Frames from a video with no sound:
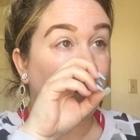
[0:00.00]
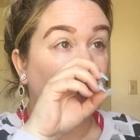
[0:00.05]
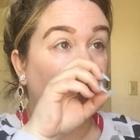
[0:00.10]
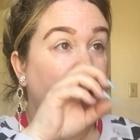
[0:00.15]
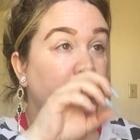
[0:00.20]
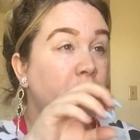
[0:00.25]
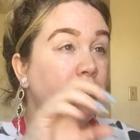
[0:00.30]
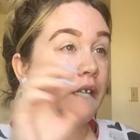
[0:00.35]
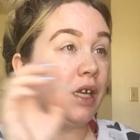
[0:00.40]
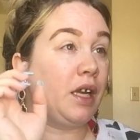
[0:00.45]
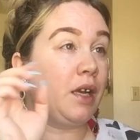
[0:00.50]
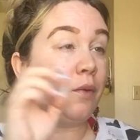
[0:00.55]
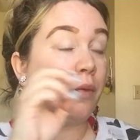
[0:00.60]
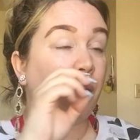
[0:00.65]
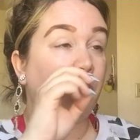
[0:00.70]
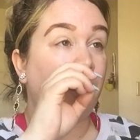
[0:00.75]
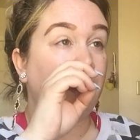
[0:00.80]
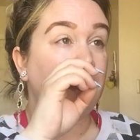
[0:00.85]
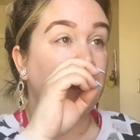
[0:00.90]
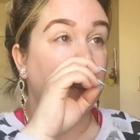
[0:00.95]
been watching it.
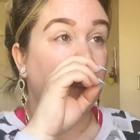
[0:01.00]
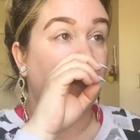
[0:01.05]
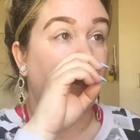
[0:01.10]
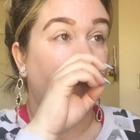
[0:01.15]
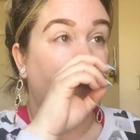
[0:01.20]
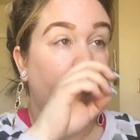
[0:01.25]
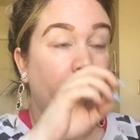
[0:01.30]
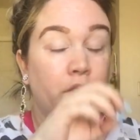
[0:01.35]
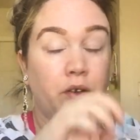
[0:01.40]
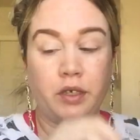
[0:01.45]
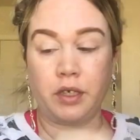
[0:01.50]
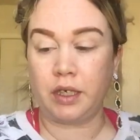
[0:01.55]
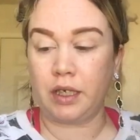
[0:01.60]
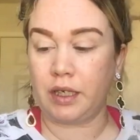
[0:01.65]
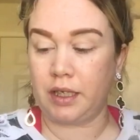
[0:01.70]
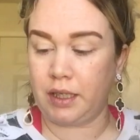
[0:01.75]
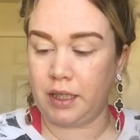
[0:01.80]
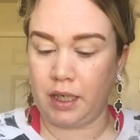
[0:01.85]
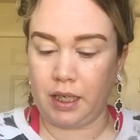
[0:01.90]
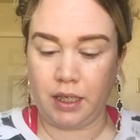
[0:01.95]
We watched the
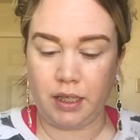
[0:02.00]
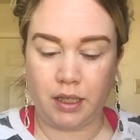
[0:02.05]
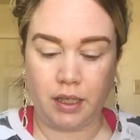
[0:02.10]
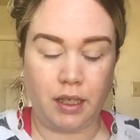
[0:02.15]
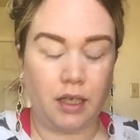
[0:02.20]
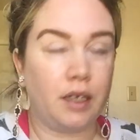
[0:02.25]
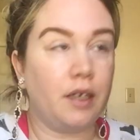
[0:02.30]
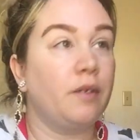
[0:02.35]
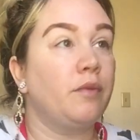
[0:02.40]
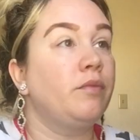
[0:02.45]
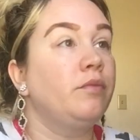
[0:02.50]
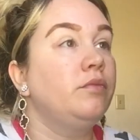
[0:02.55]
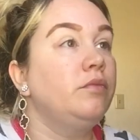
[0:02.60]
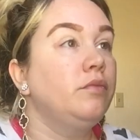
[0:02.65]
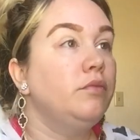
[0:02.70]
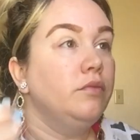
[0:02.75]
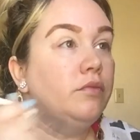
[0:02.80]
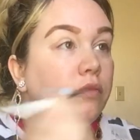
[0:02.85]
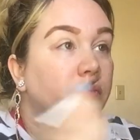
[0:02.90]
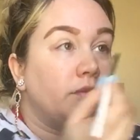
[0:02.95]
first season,
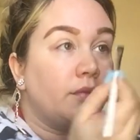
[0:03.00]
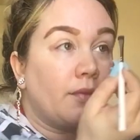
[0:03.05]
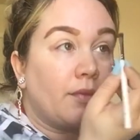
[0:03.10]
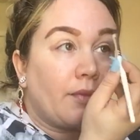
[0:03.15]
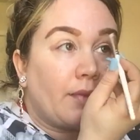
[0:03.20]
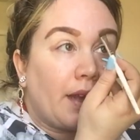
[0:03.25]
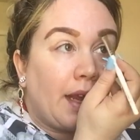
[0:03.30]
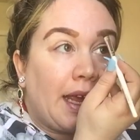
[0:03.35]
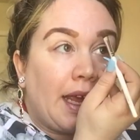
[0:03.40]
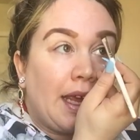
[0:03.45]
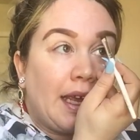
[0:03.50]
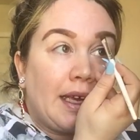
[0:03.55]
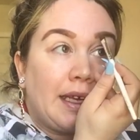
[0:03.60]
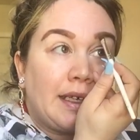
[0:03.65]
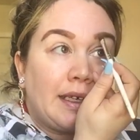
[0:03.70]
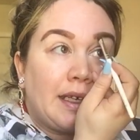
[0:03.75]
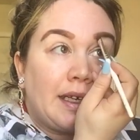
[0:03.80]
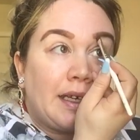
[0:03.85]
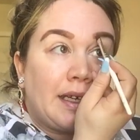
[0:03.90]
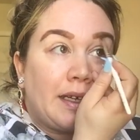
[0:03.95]

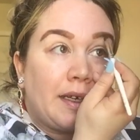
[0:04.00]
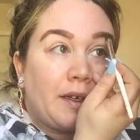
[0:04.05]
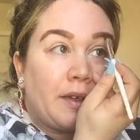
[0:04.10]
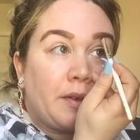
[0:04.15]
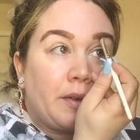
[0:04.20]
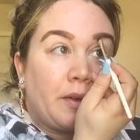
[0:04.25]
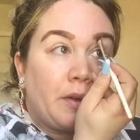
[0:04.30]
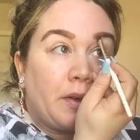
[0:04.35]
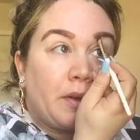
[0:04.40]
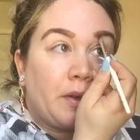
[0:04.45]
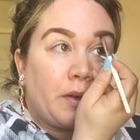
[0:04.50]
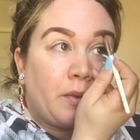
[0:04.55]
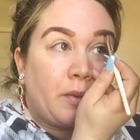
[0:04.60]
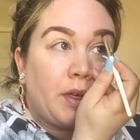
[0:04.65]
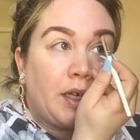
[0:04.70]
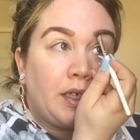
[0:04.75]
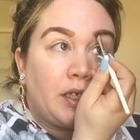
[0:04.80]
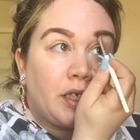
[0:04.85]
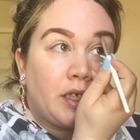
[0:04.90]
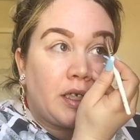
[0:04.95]
and
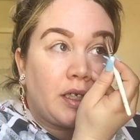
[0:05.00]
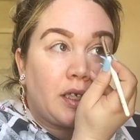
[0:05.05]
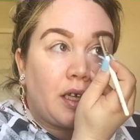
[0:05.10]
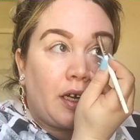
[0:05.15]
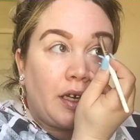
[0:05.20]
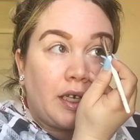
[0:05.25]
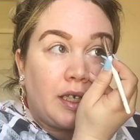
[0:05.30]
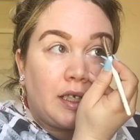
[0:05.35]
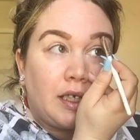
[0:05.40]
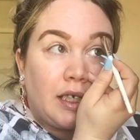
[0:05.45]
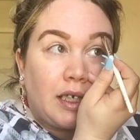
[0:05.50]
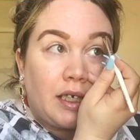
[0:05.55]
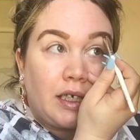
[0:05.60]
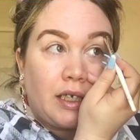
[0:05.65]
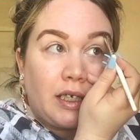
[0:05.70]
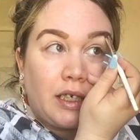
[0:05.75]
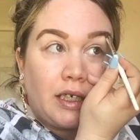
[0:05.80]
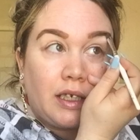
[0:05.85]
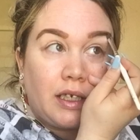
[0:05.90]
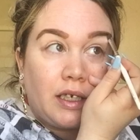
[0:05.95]
we just got
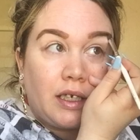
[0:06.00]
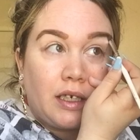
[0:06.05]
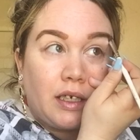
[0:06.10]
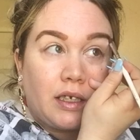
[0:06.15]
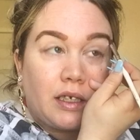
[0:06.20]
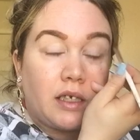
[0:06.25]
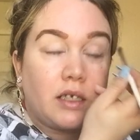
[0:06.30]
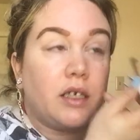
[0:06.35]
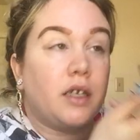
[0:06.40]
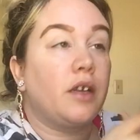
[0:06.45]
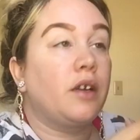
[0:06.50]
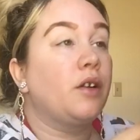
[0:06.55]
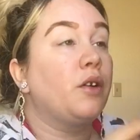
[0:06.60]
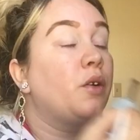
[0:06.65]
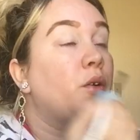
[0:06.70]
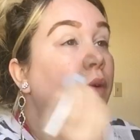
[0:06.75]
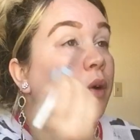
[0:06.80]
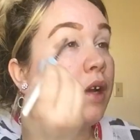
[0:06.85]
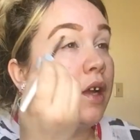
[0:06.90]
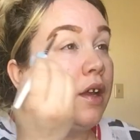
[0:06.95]
addicted.
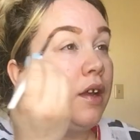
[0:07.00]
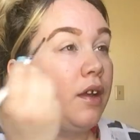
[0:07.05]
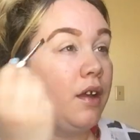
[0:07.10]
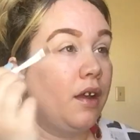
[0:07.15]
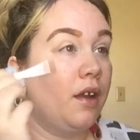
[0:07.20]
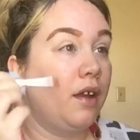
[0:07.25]
So